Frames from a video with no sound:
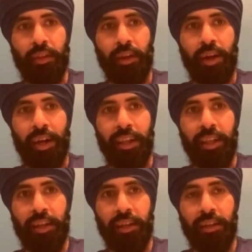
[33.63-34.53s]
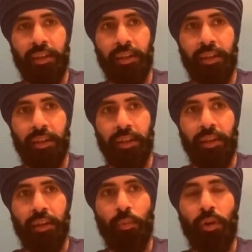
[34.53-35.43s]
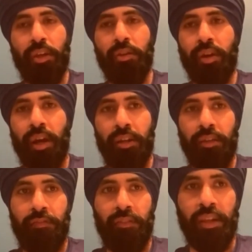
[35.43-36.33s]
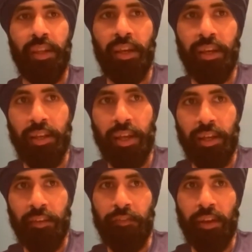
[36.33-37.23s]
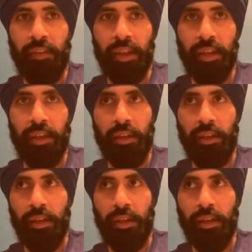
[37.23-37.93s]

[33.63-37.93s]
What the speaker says: I learned what you kind of learn at a very